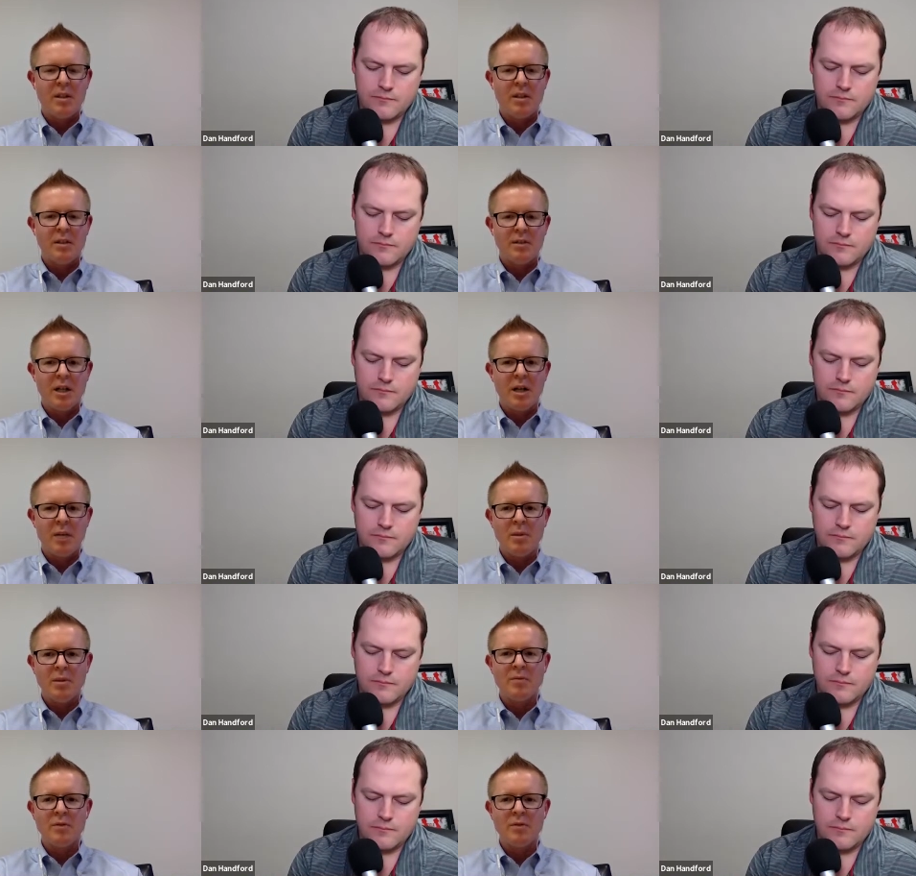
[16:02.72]
Speaker 1: of a
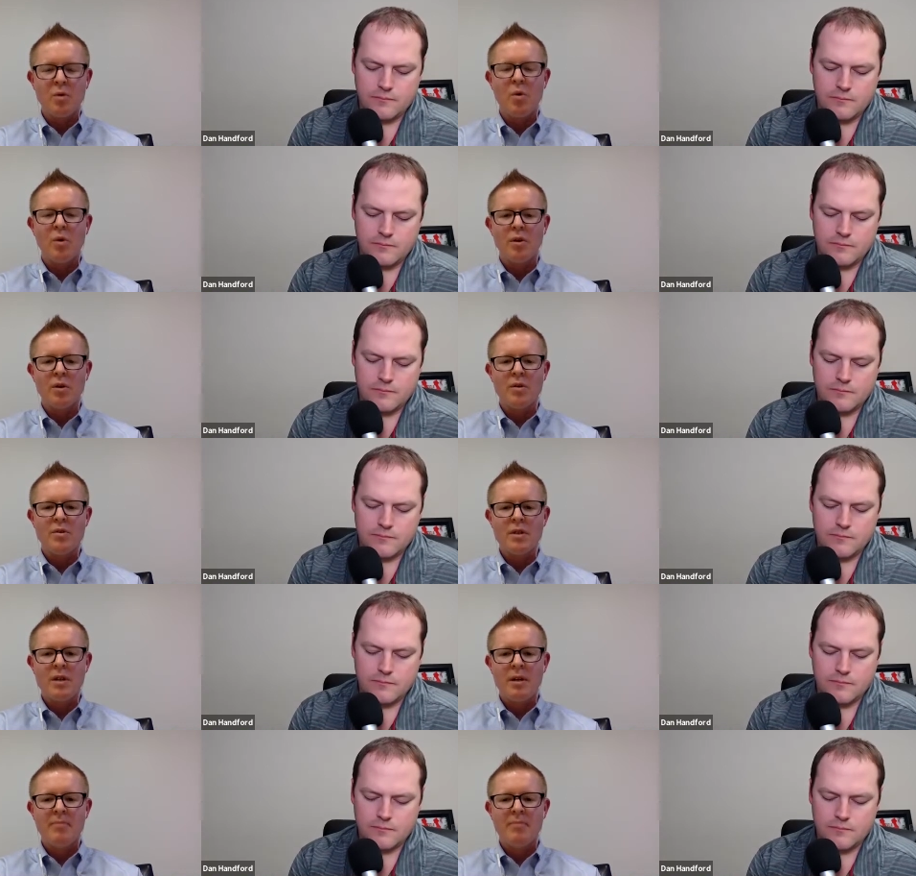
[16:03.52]
couple of
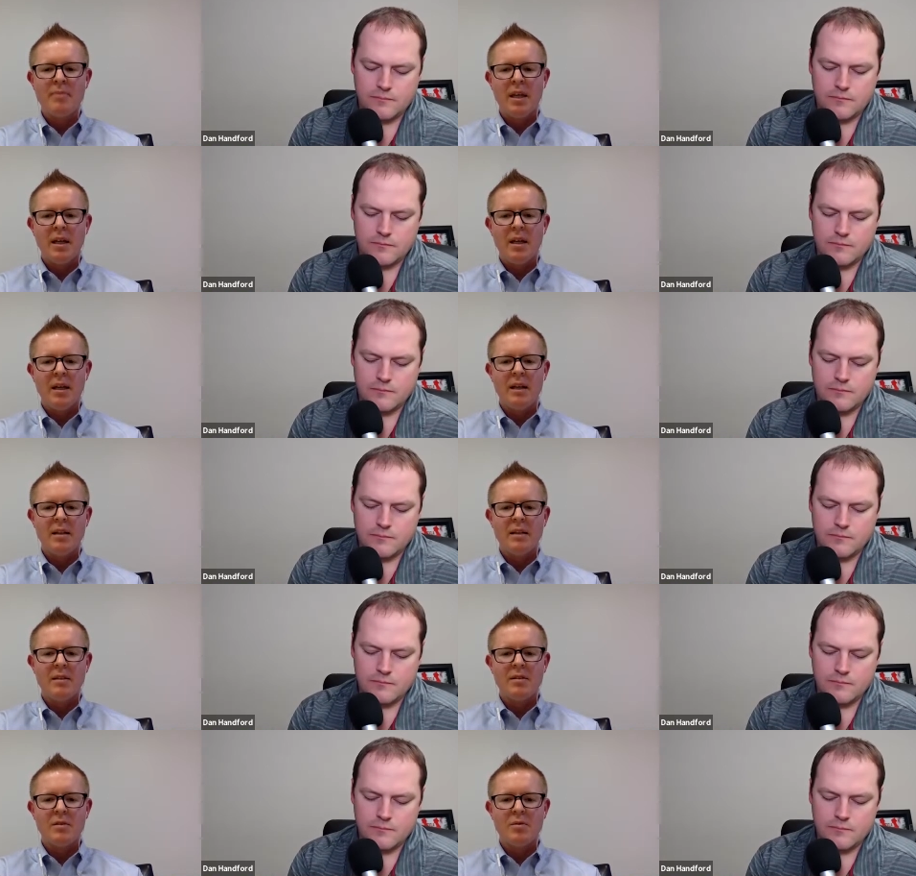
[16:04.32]
quarters
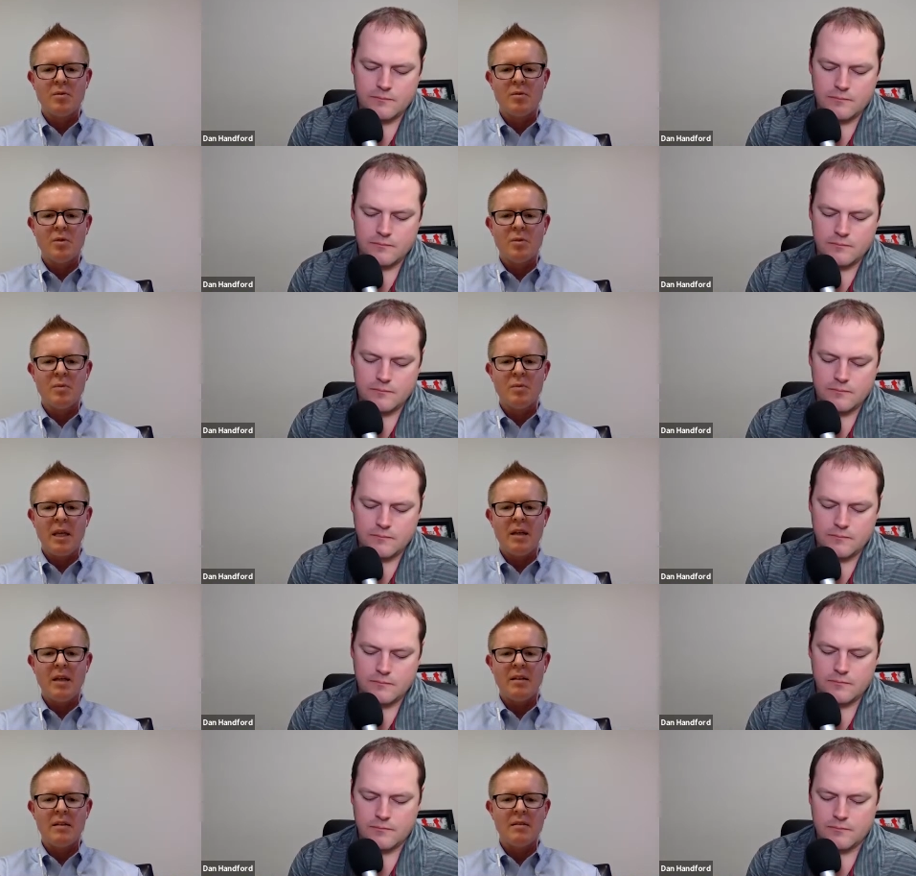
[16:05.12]
and
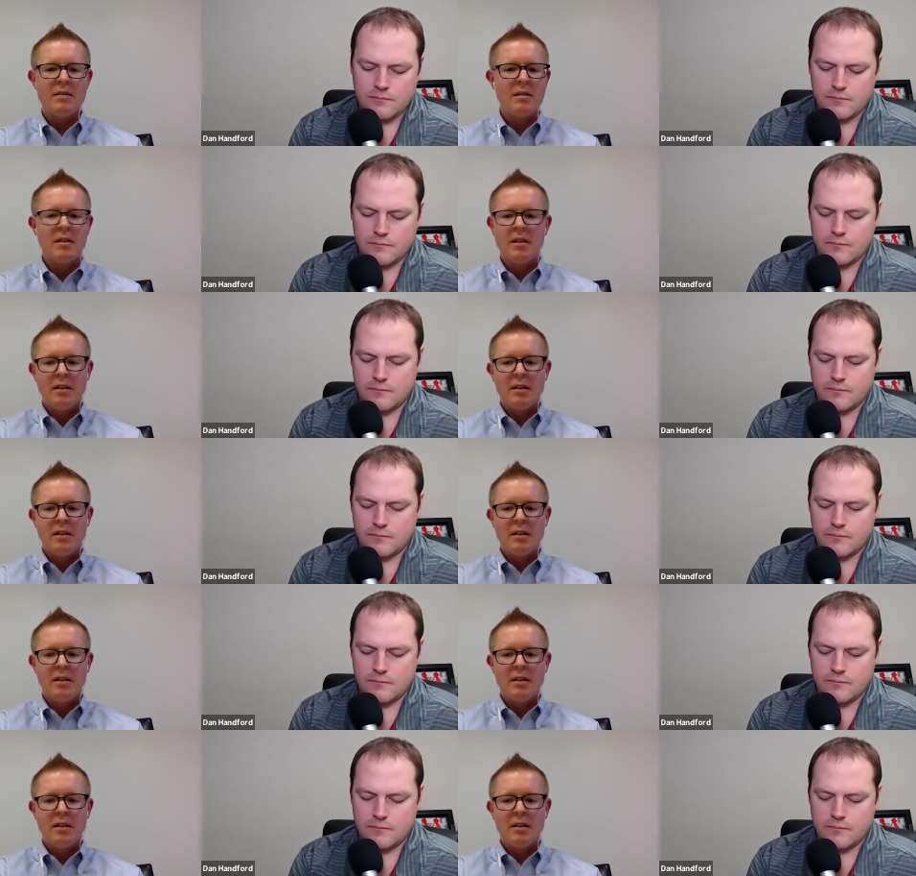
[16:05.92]
remained,